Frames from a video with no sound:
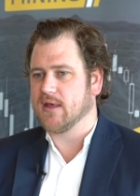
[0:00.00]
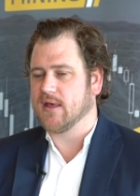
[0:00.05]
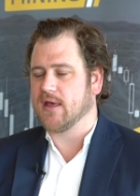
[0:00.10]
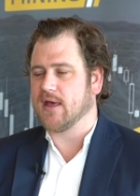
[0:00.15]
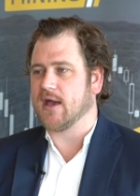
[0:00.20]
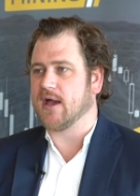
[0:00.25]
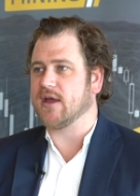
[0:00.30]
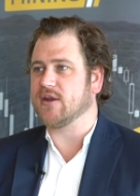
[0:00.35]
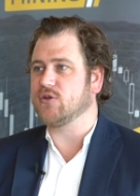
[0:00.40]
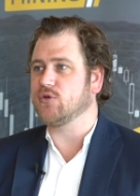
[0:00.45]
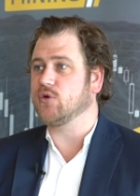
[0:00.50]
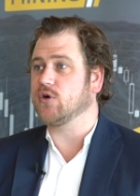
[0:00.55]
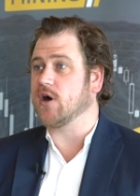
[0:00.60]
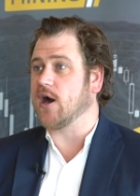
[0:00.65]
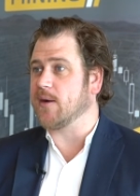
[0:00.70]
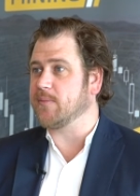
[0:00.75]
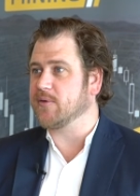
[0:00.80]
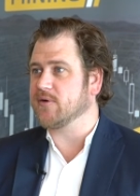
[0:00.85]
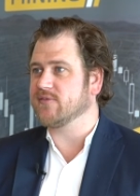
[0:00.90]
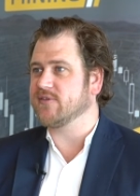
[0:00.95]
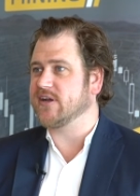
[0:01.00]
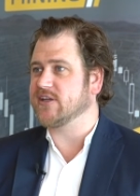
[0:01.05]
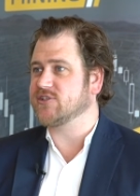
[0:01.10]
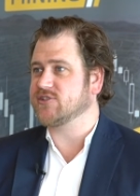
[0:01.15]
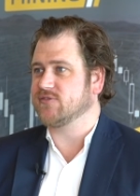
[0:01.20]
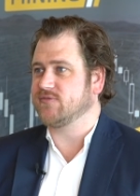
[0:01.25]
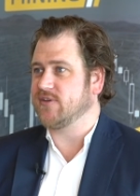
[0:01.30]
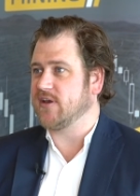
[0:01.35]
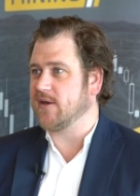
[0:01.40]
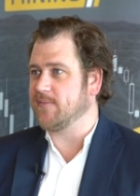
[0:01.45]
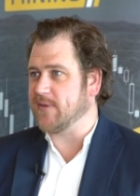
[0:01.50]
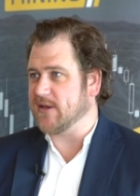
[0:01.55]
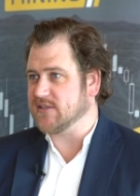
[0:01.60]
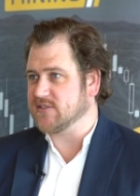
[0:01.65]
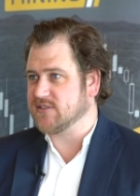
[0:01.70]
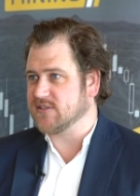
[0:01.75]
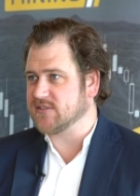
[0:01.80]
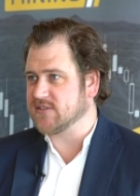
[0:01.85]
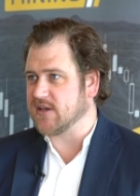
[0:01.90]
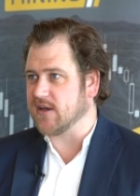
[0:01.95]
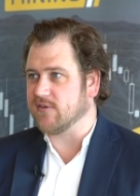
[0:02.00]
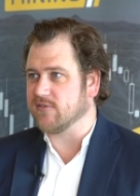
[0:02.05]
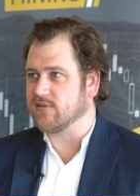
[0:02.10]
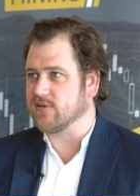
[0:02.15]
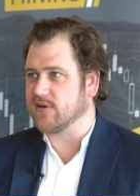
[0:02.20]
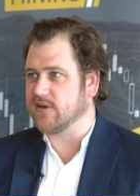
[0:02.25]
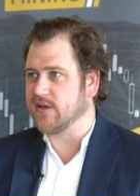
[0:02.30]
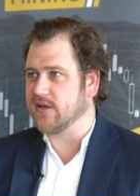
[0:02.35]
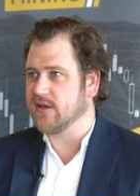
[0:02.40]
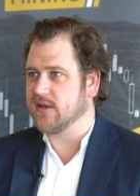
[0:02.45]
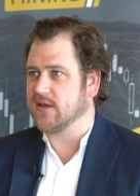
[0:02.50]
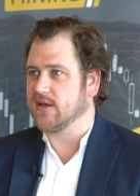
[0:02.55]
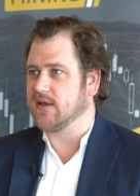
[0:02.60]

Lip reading: a new copper-rich VMS discovery,